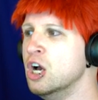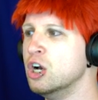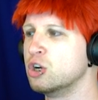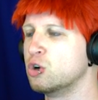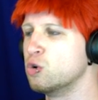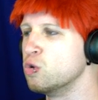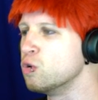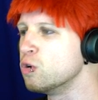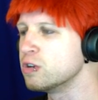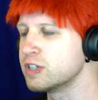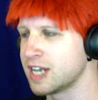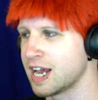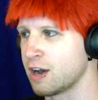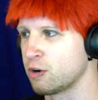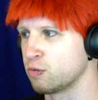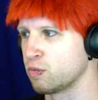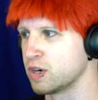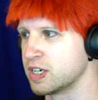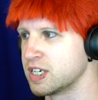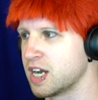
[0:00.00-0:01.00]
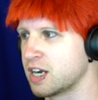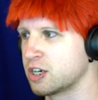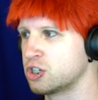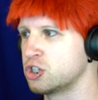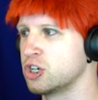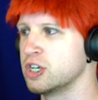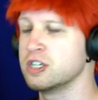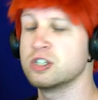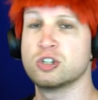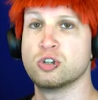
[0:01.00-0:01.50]
cooldown
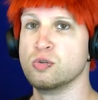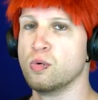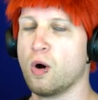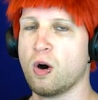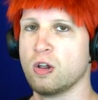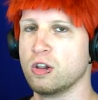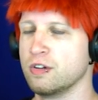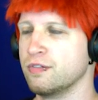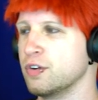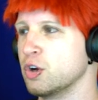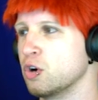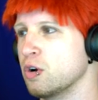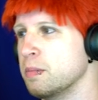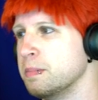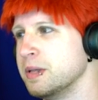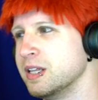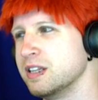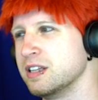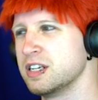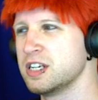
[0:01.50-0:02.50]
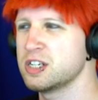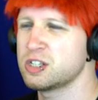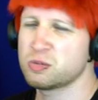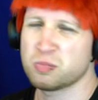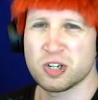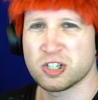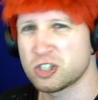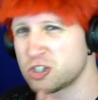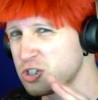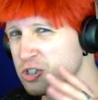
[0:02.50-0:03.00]
reduction to all of your abilities,
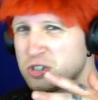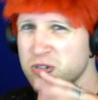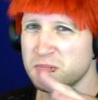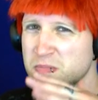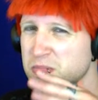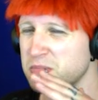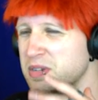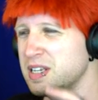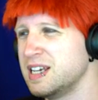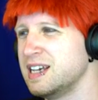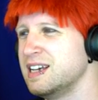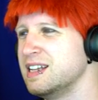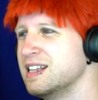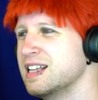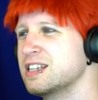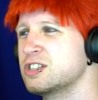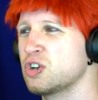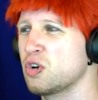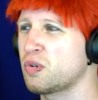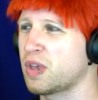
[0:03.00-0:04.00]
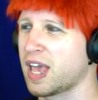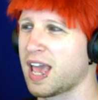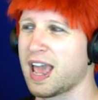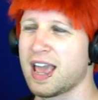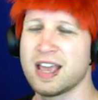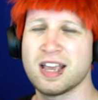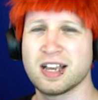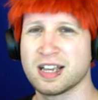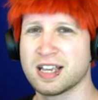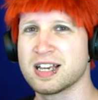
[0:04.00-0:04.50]
which, yeah, that's okay.